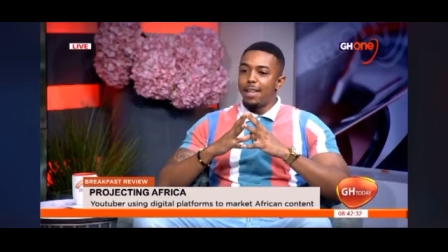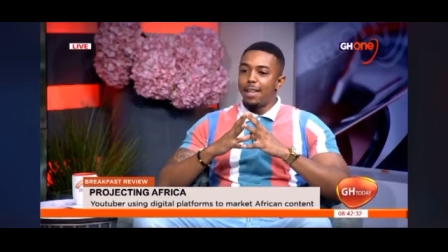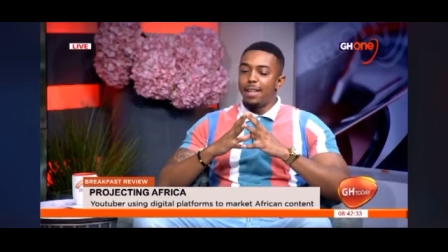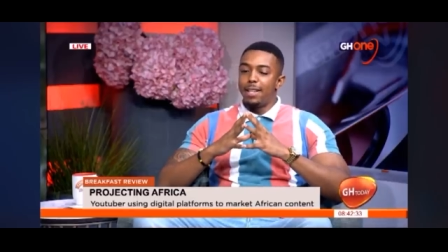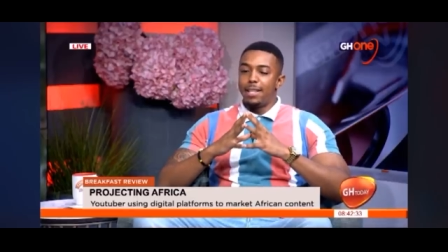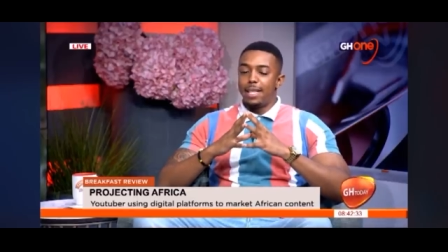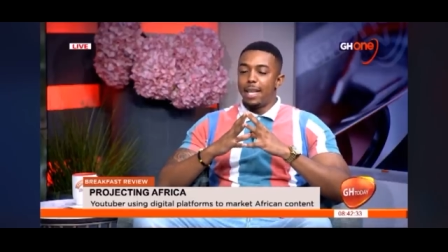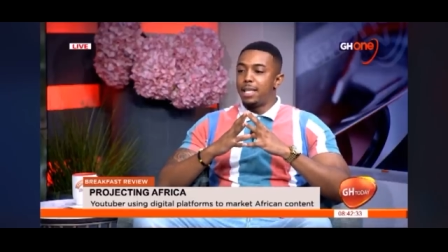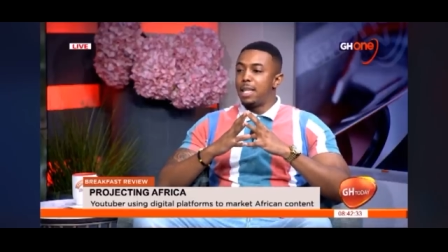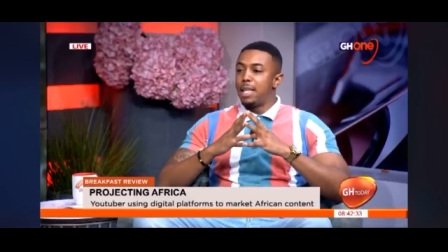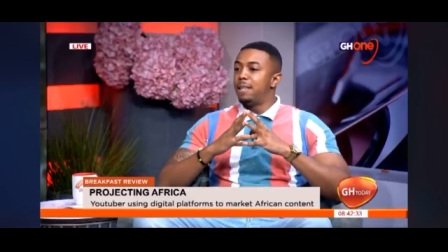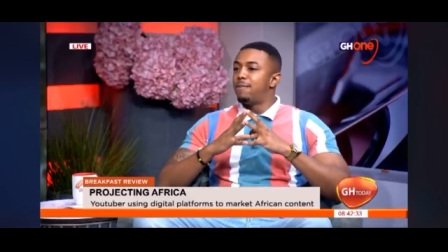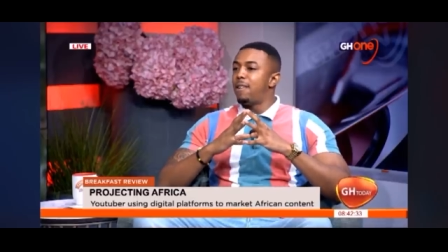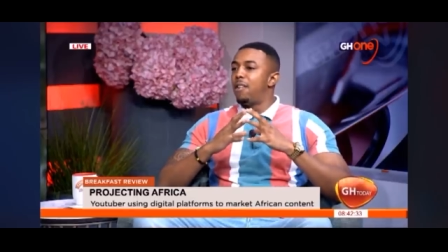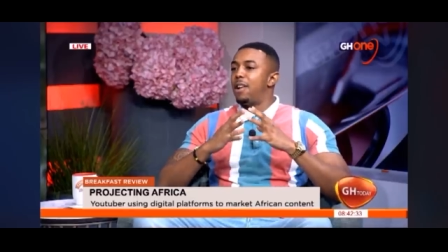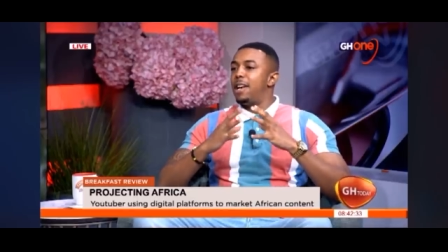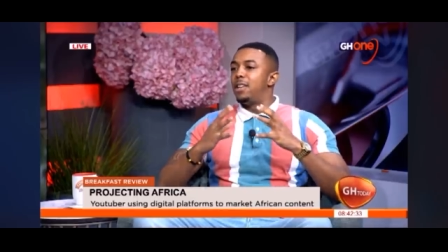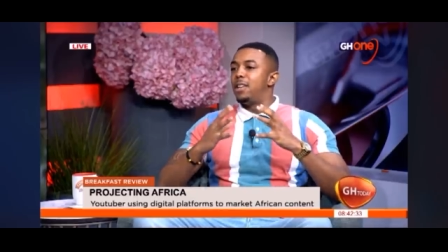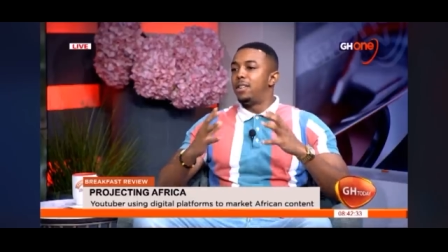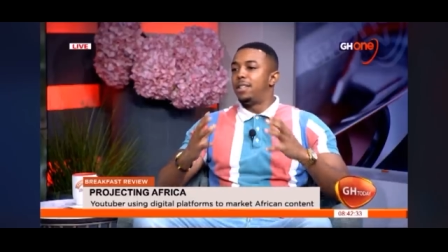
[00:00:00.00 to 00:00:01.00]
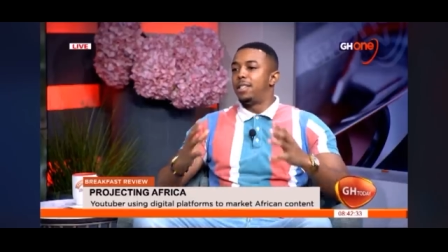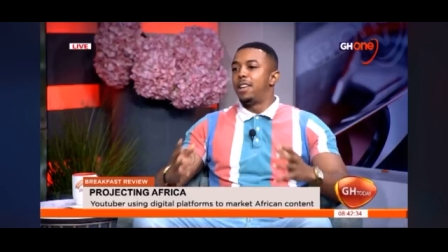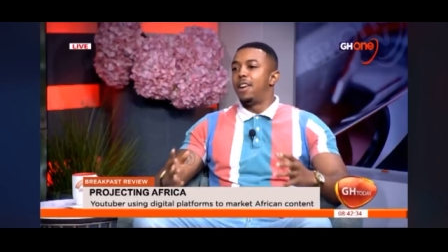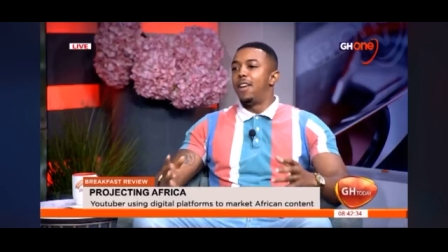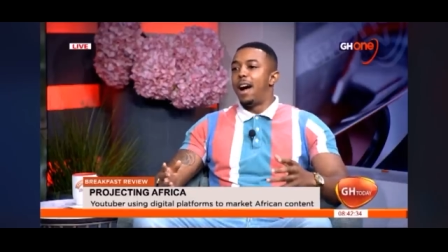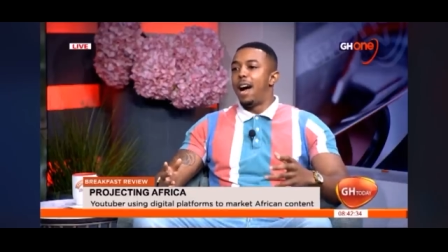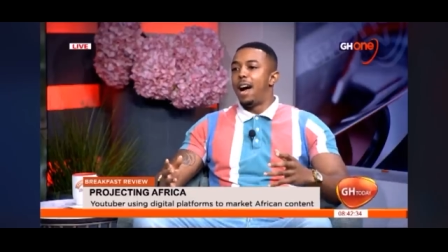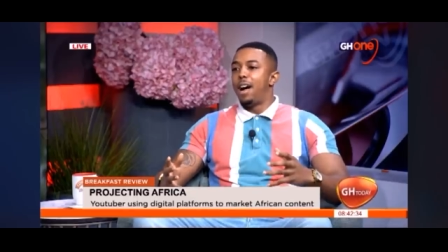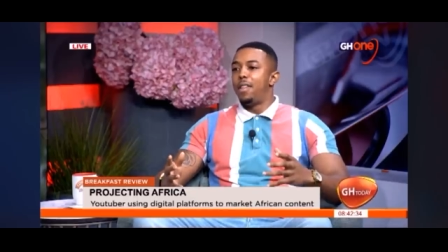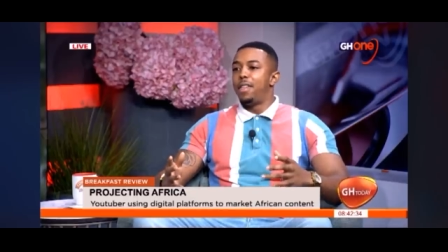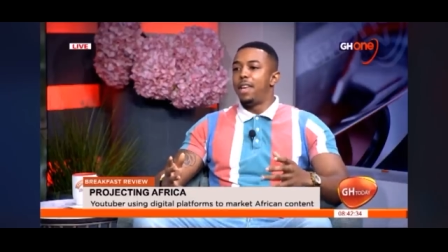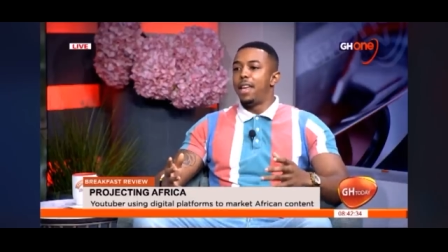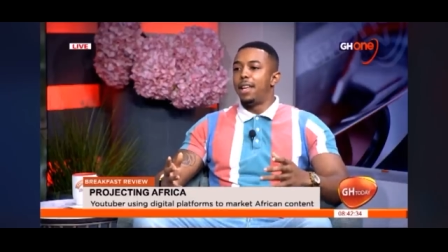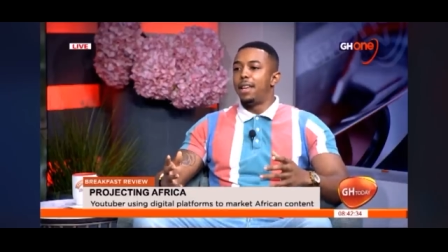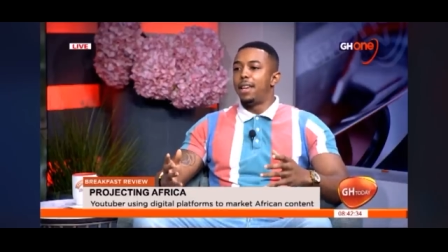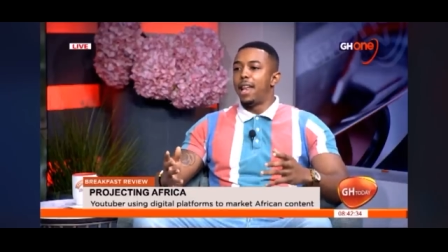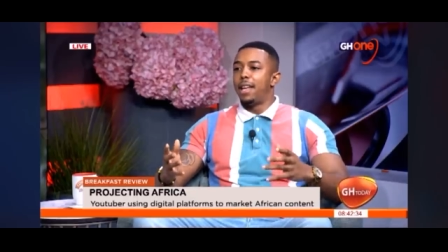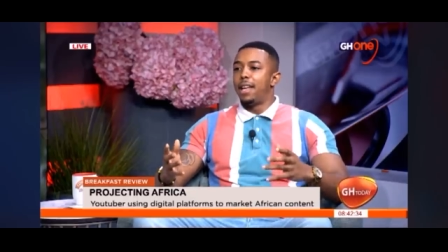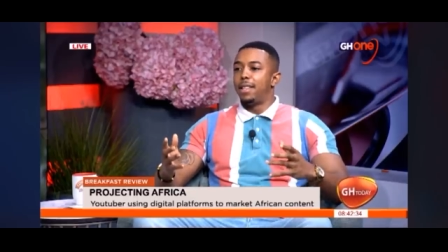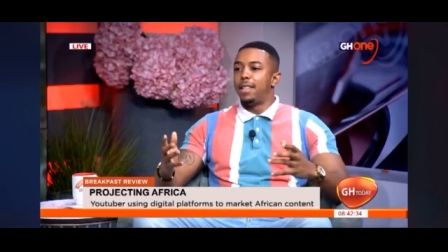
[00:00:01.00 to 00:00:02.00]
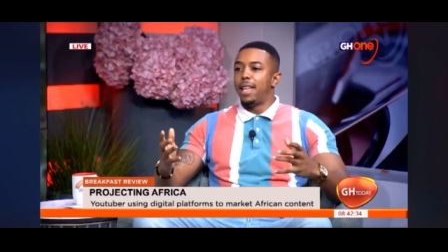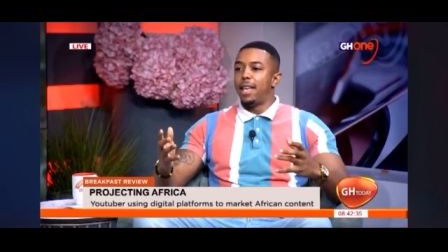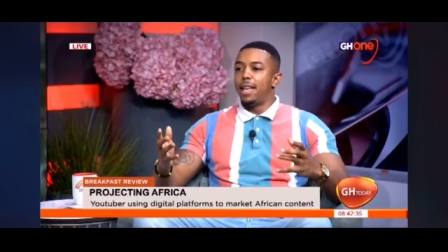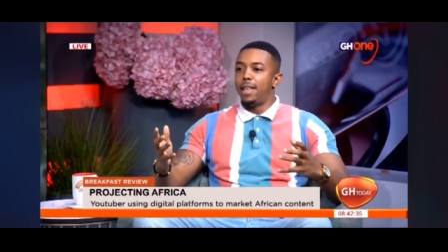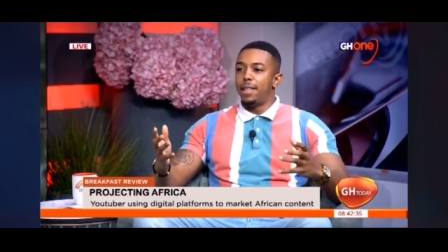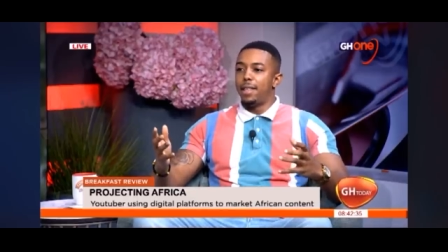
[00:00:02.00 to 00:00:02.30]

it's, it seems very interesting on how they, like, they,